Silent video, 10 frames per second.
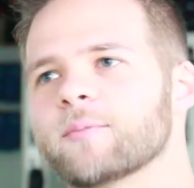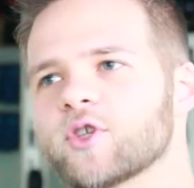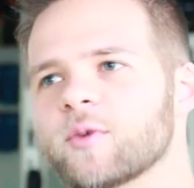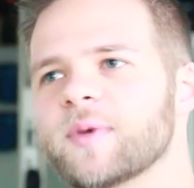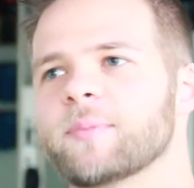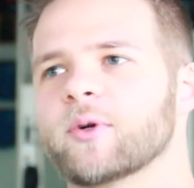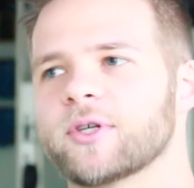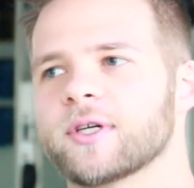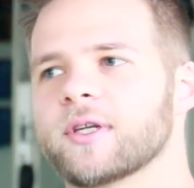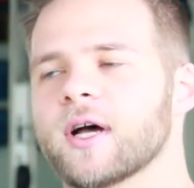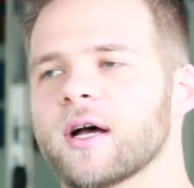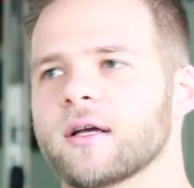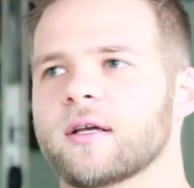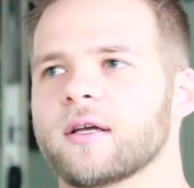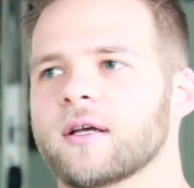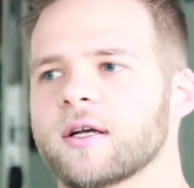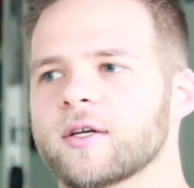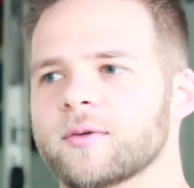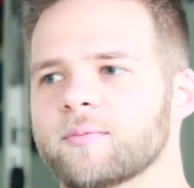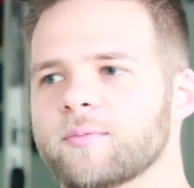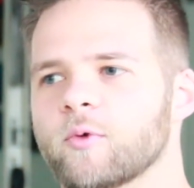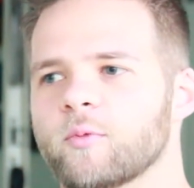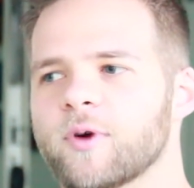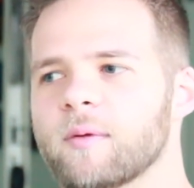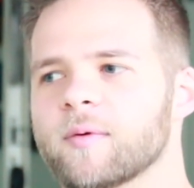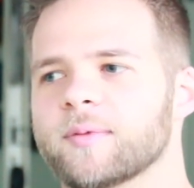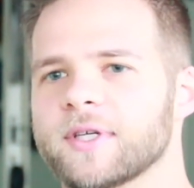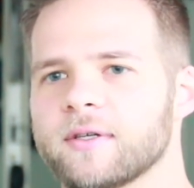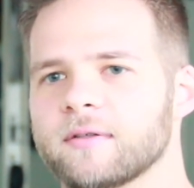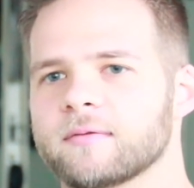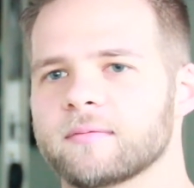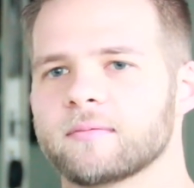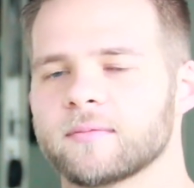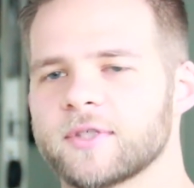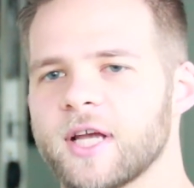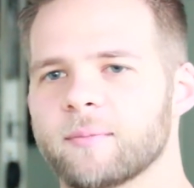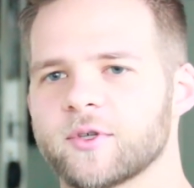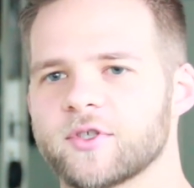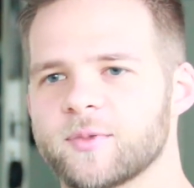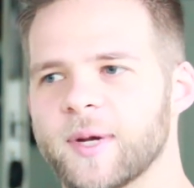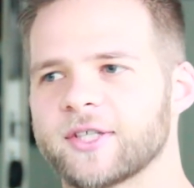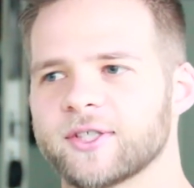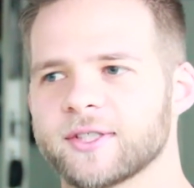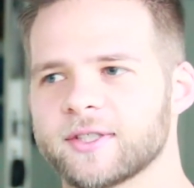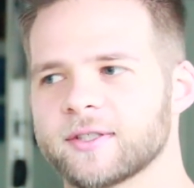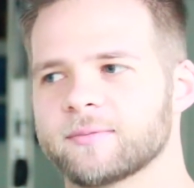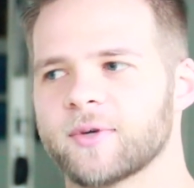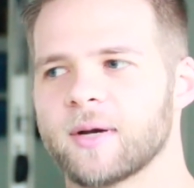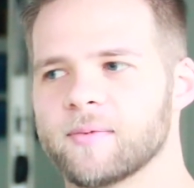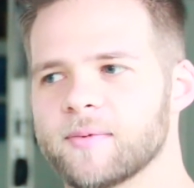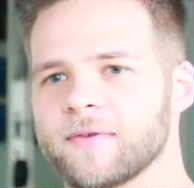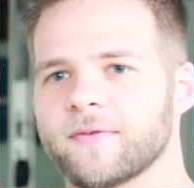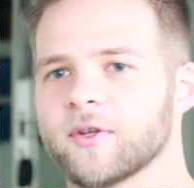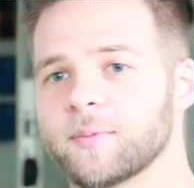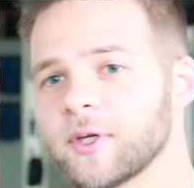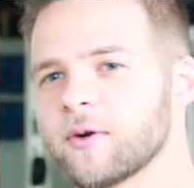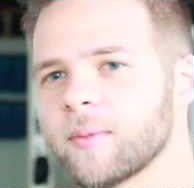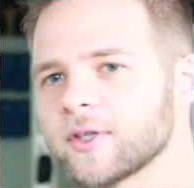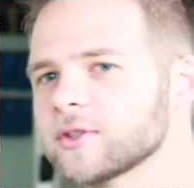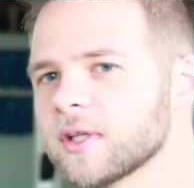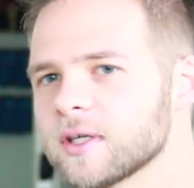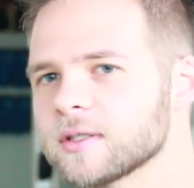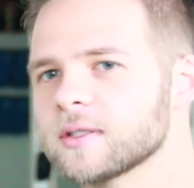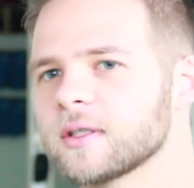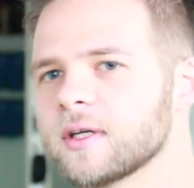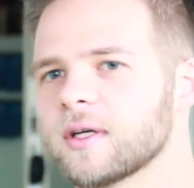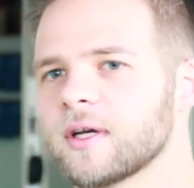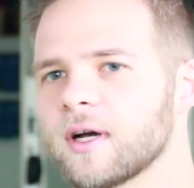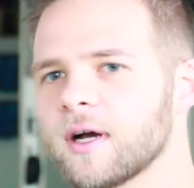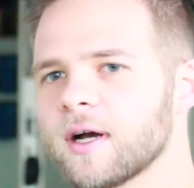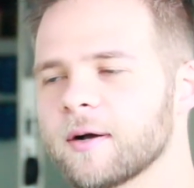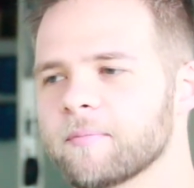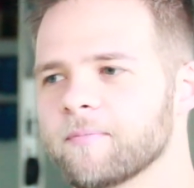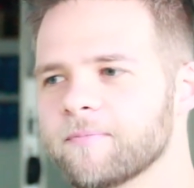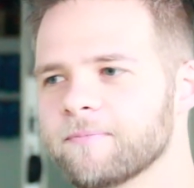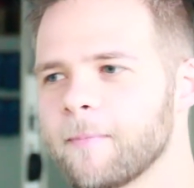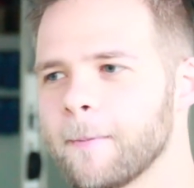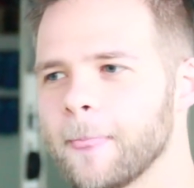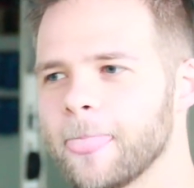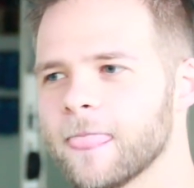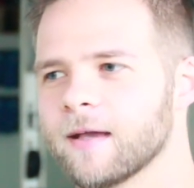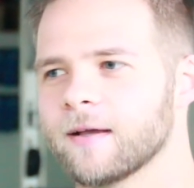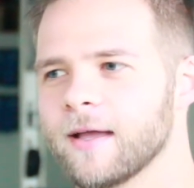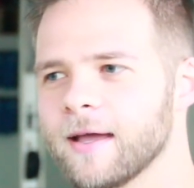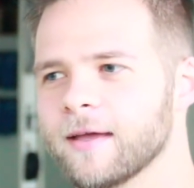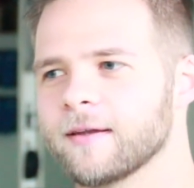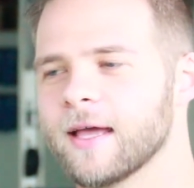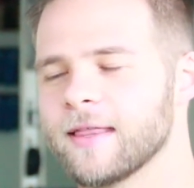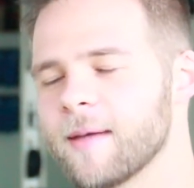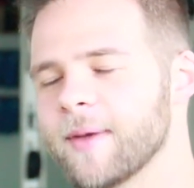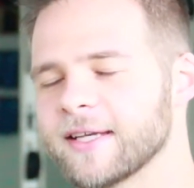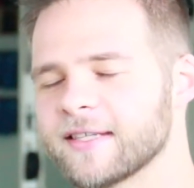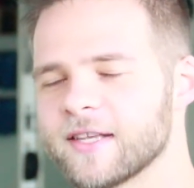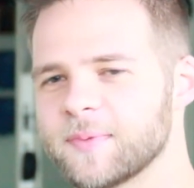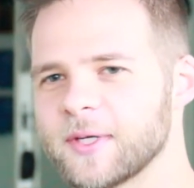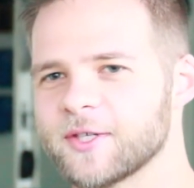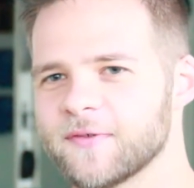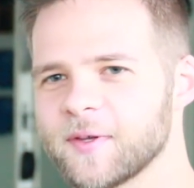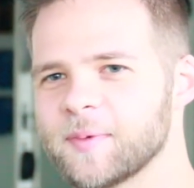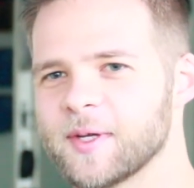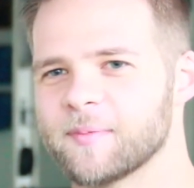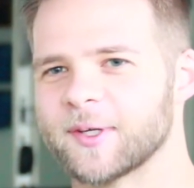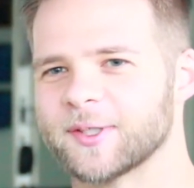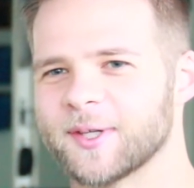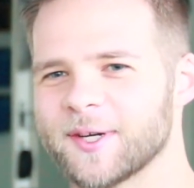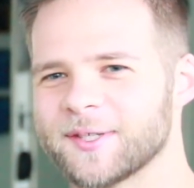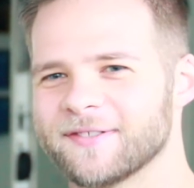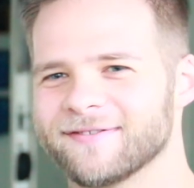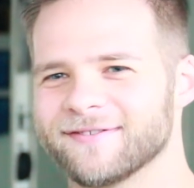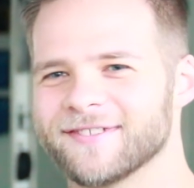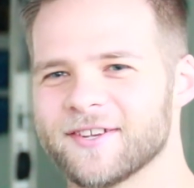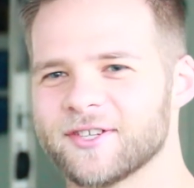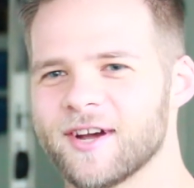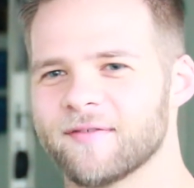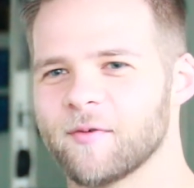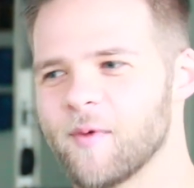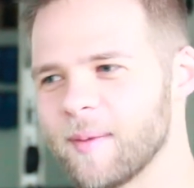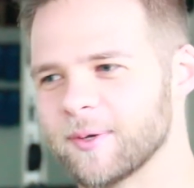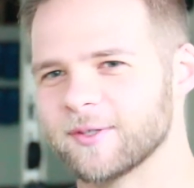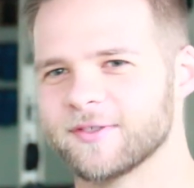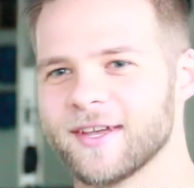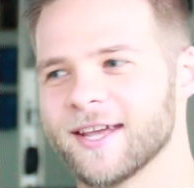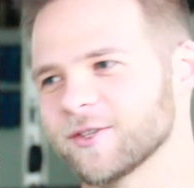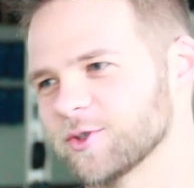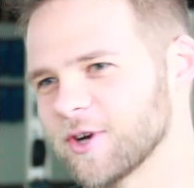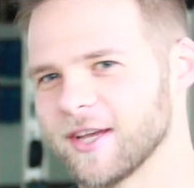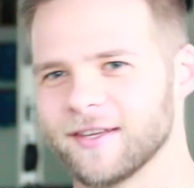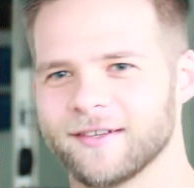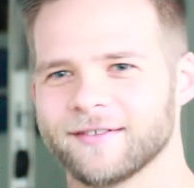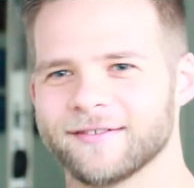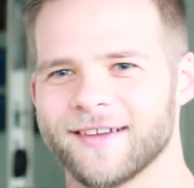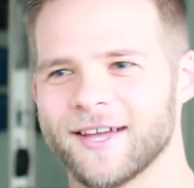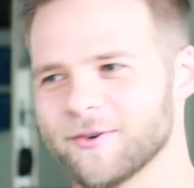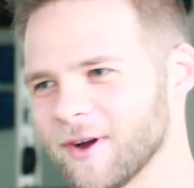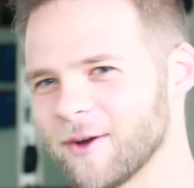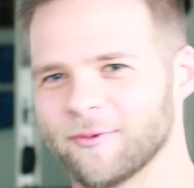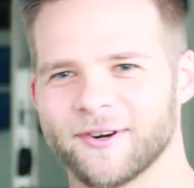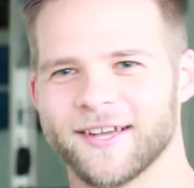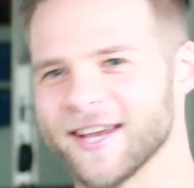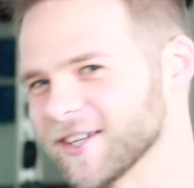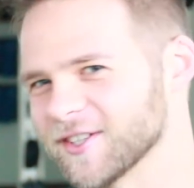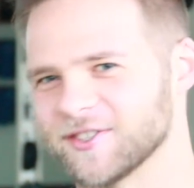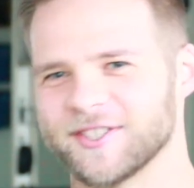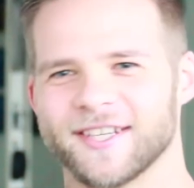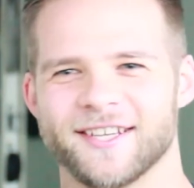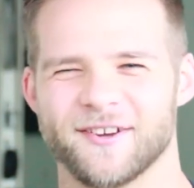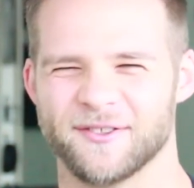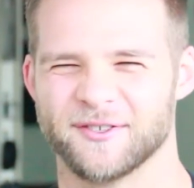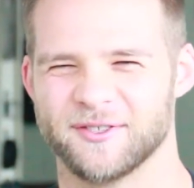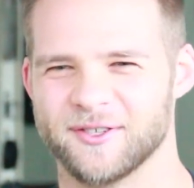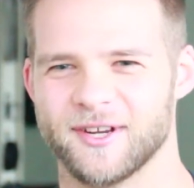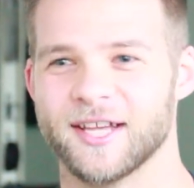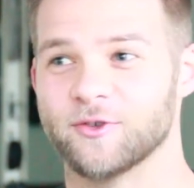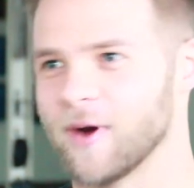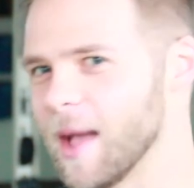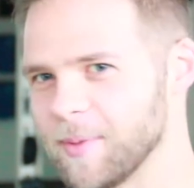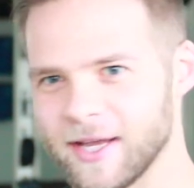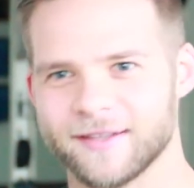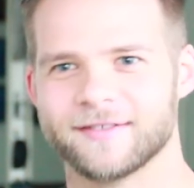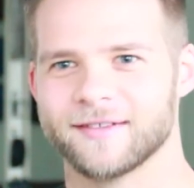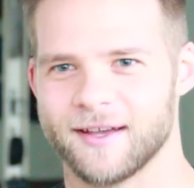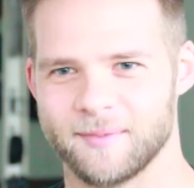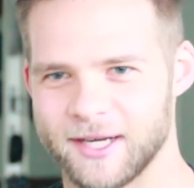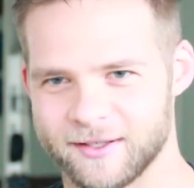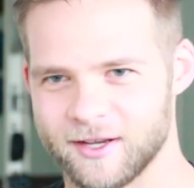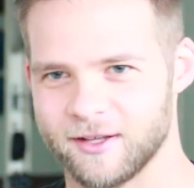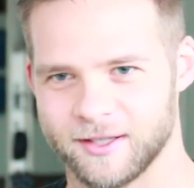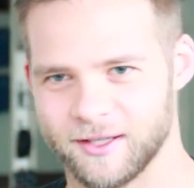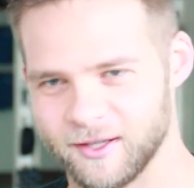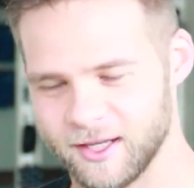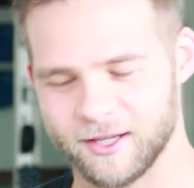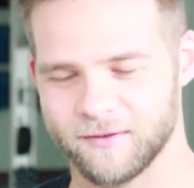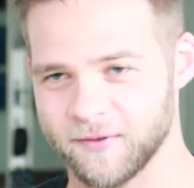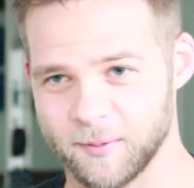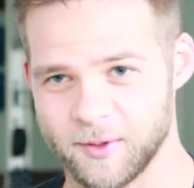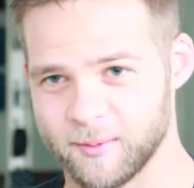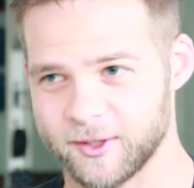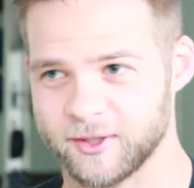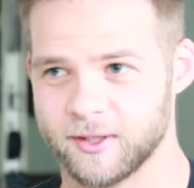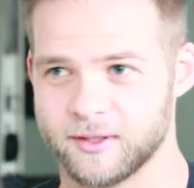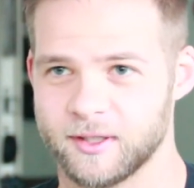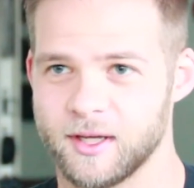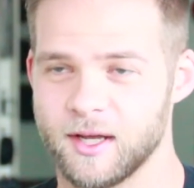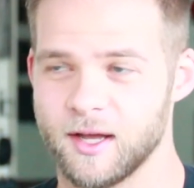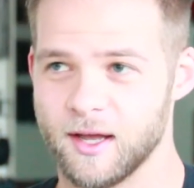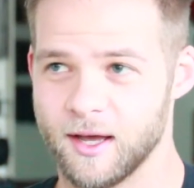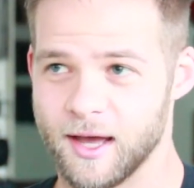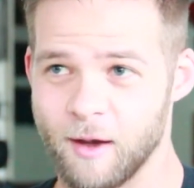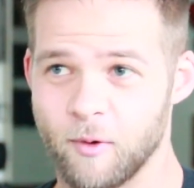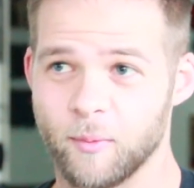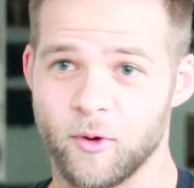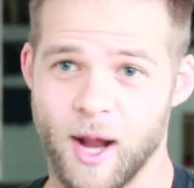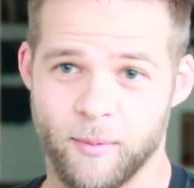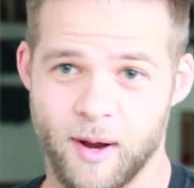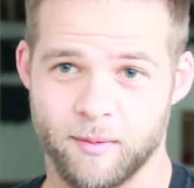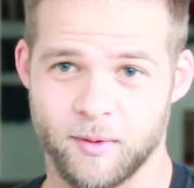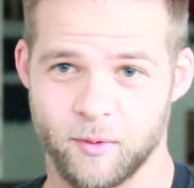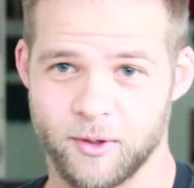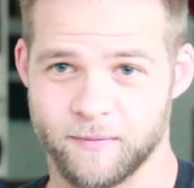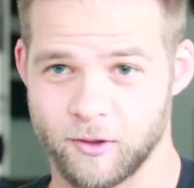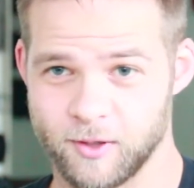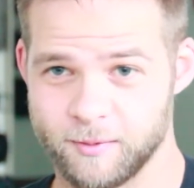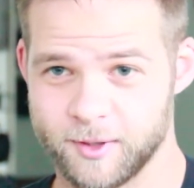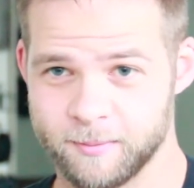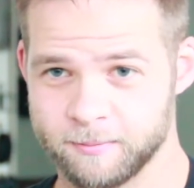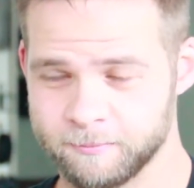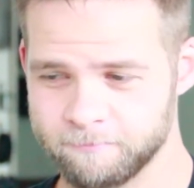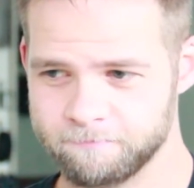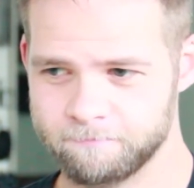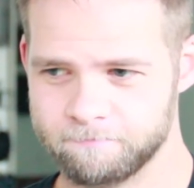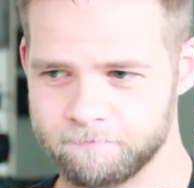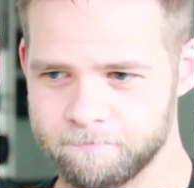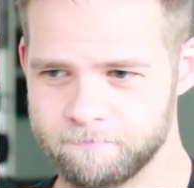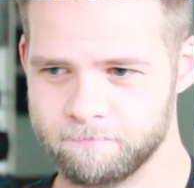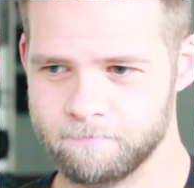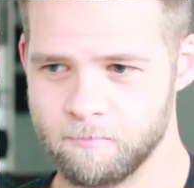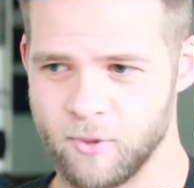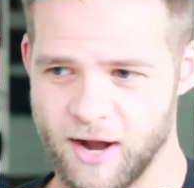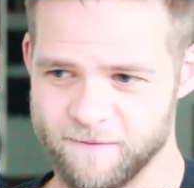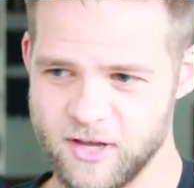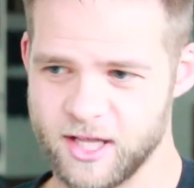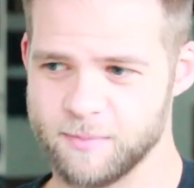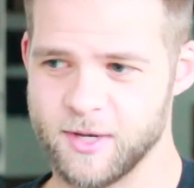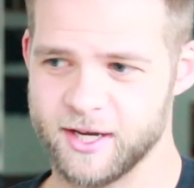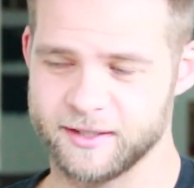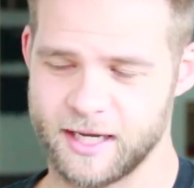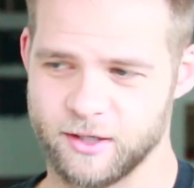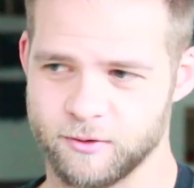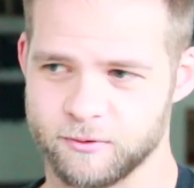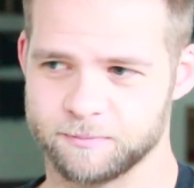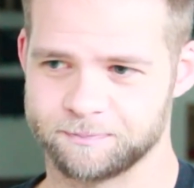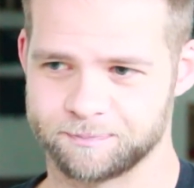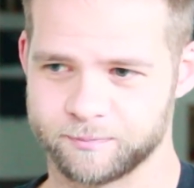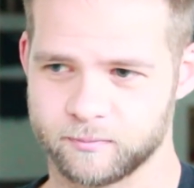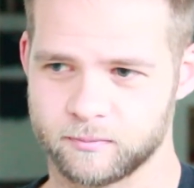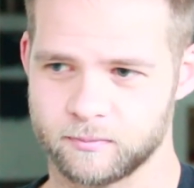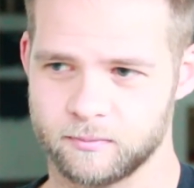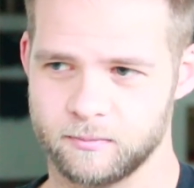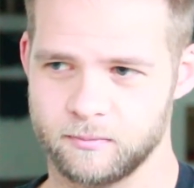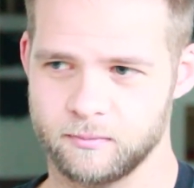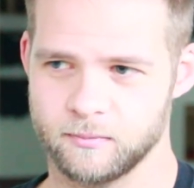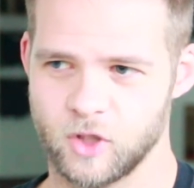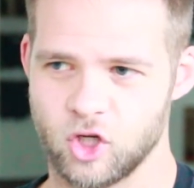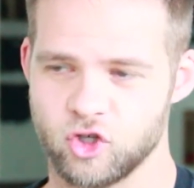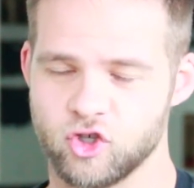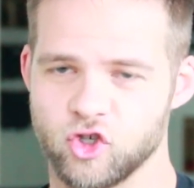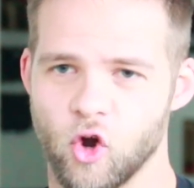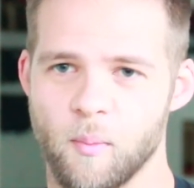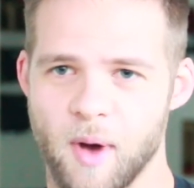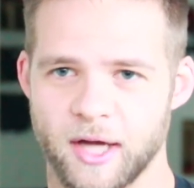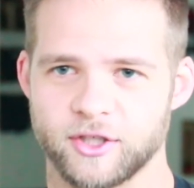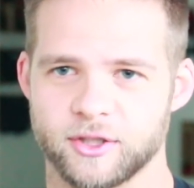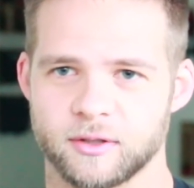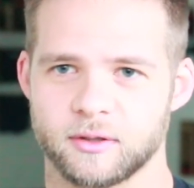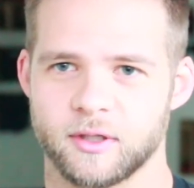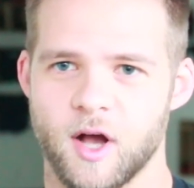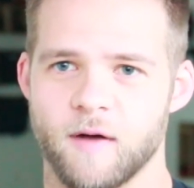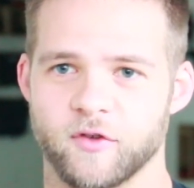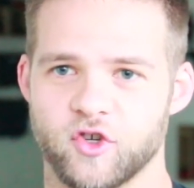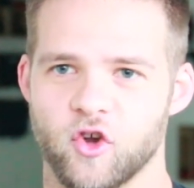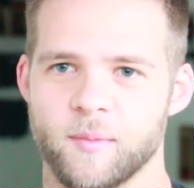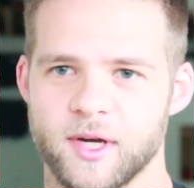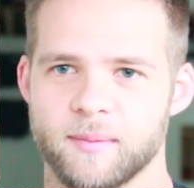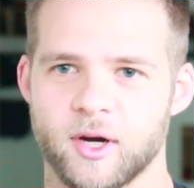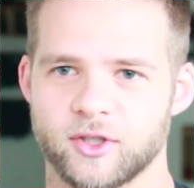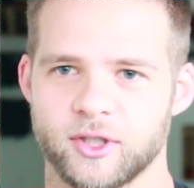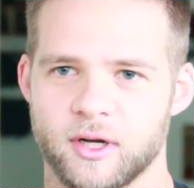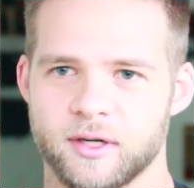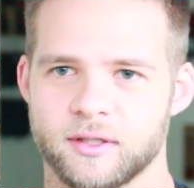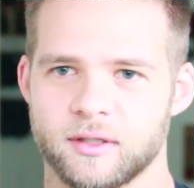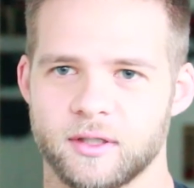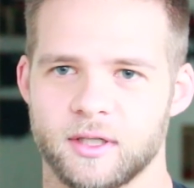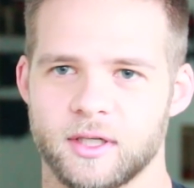I'm sure people would probably say I'm a specialist in probably Filipino martial arts, and that makes sense because Filipino martial arts does cover weapons and striking and groundwork and clinching. You know, and trapping. It's all in there in Filipino martial arts. At one point, I probably would have agreed with them. But I feel like because I do so much of so many martial arts,